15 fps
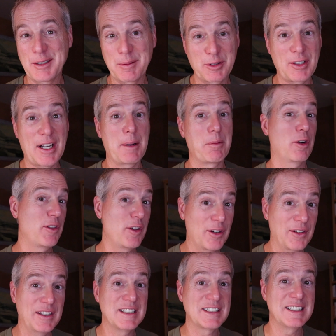unsubscribe, or they're
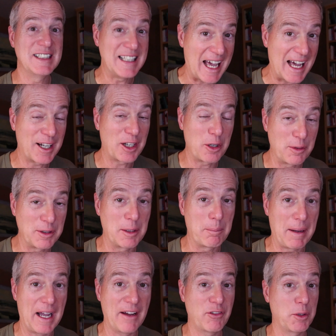at least not going to
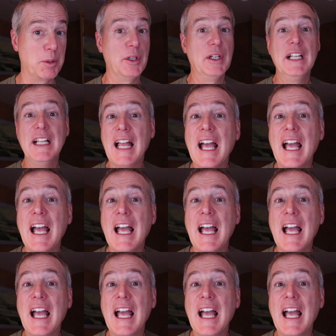buy from you.